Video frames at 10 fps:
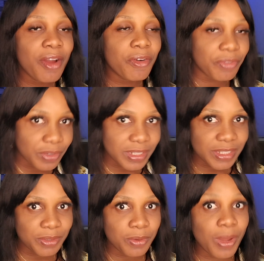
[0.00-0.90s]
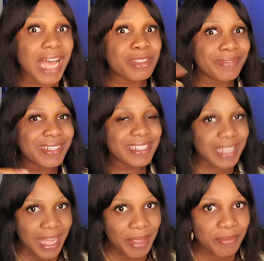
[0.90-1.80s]
4 days ago as of the
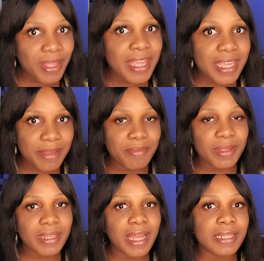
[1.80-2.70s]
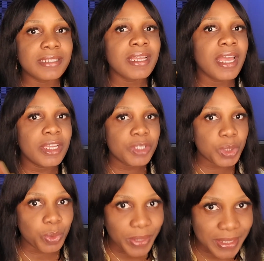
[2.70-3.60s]
time he made that
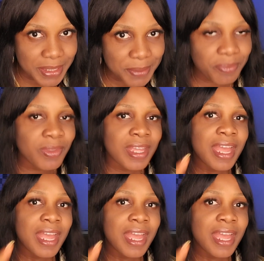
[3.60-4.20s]
tweet.